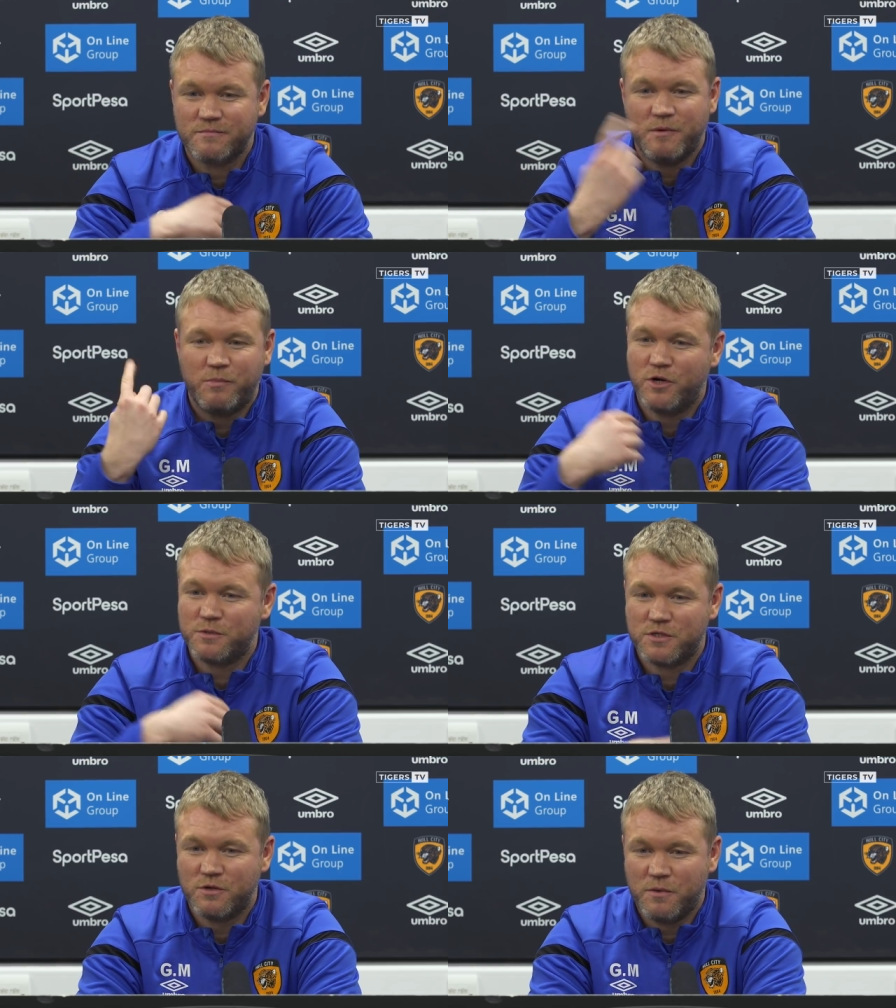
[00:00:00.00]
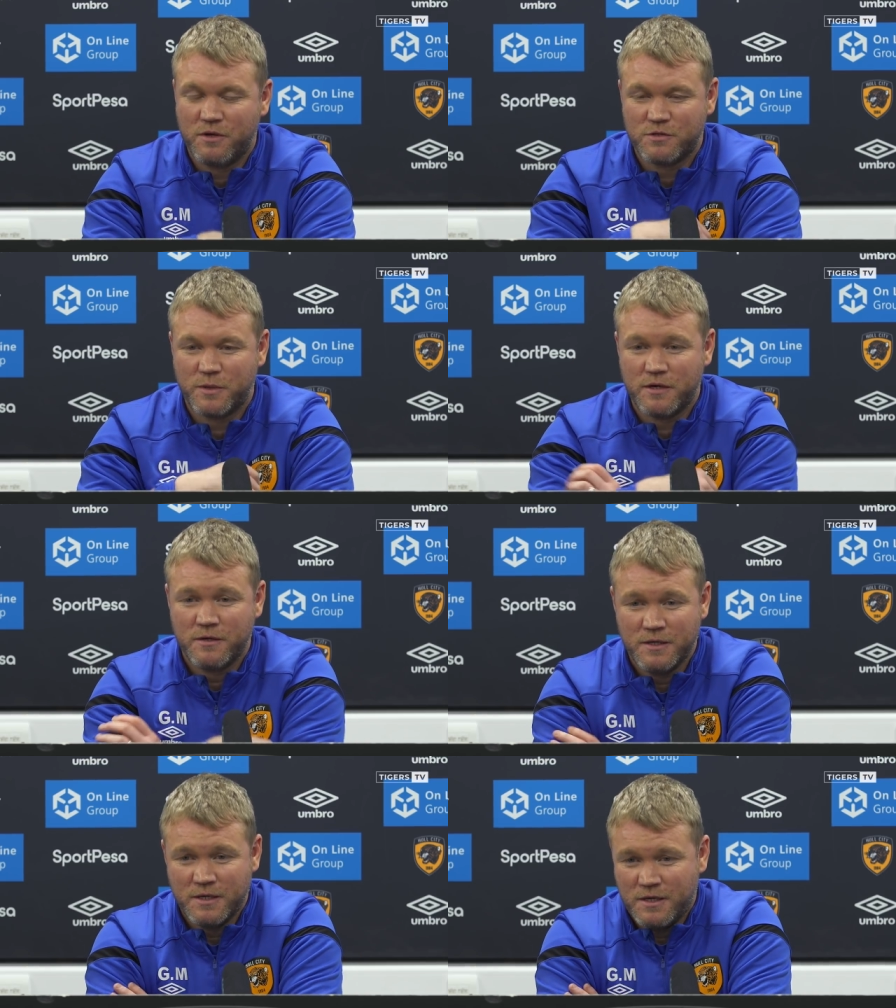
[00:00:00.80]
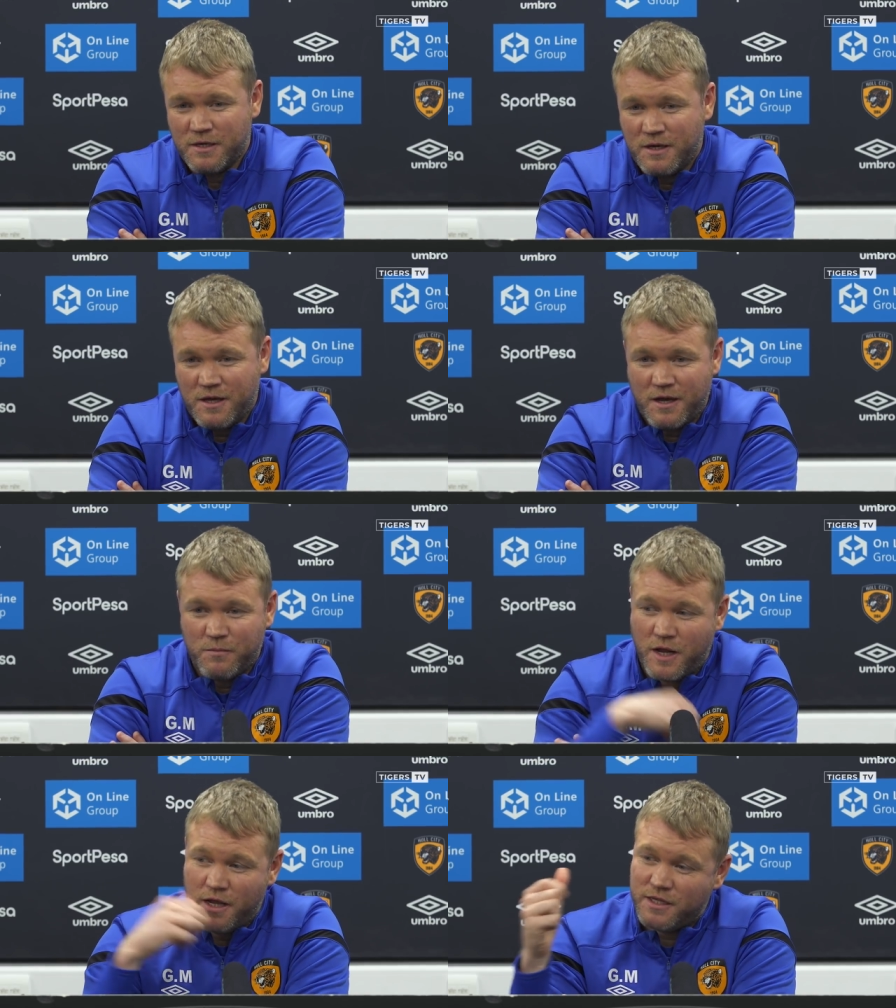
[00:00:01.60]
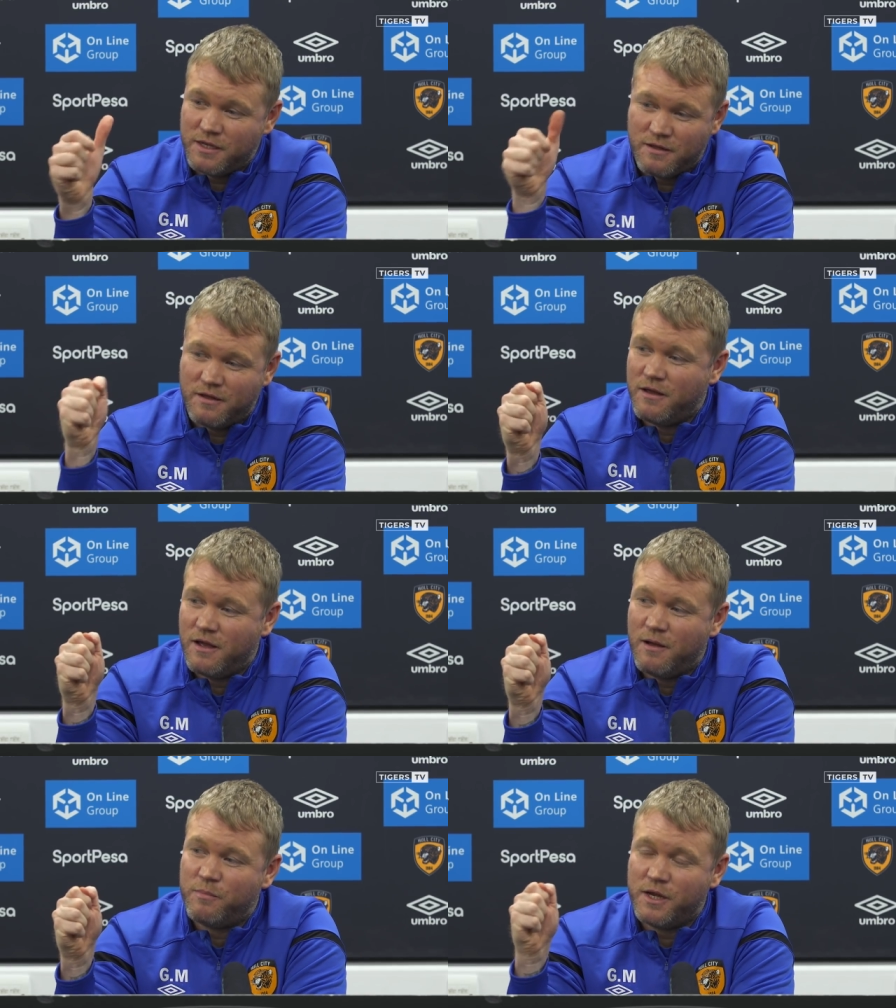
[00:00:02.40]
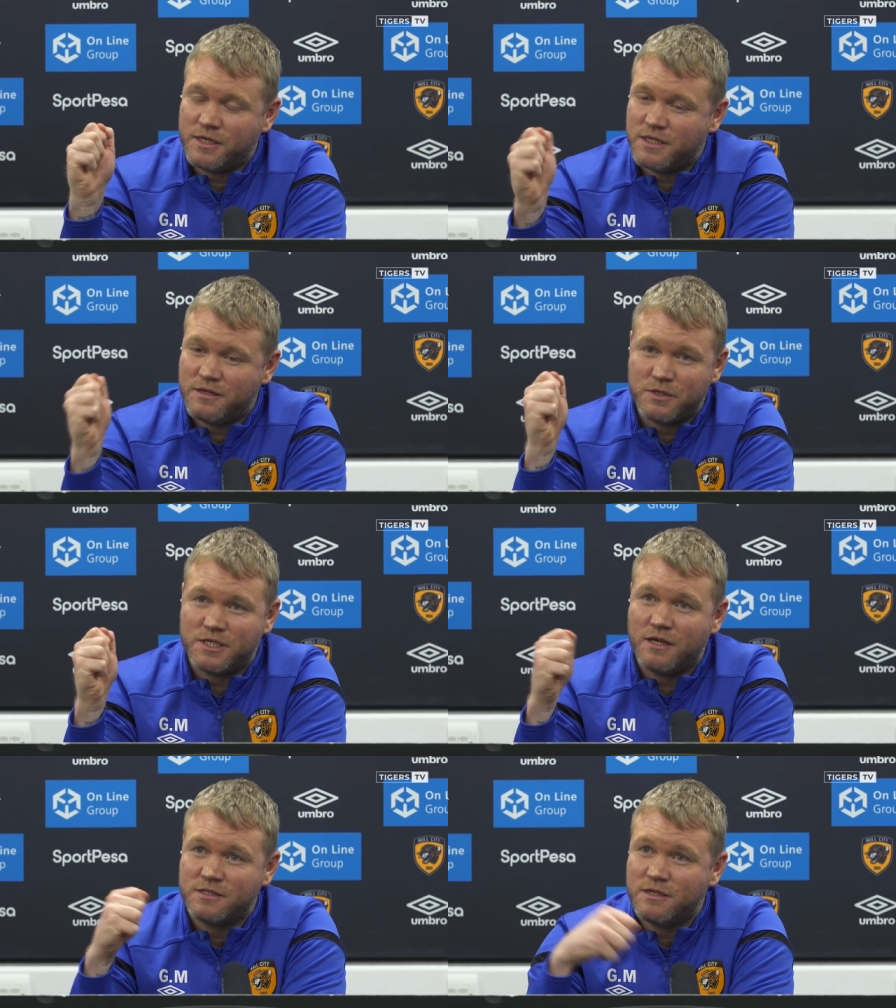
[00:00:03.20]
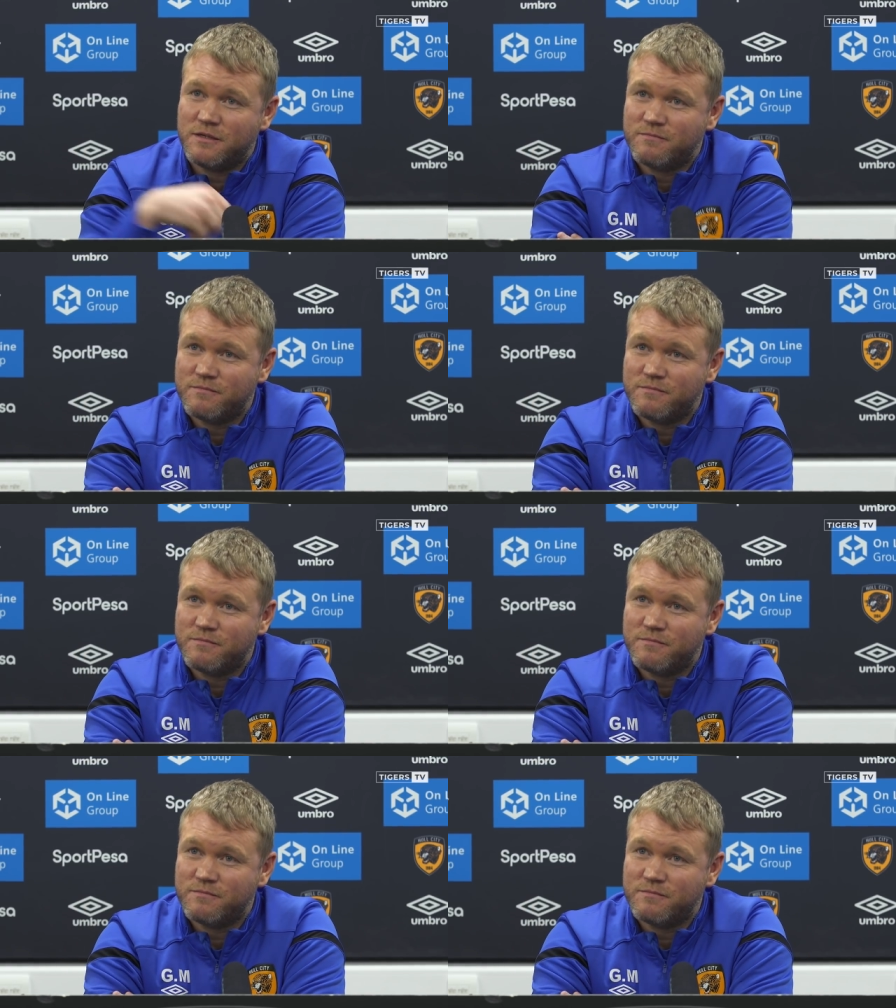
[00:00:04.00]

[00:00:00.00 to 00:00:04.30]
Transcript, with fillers: My boys were showing me on Twitter, and when I did it, I pressed it and it was Chelsea.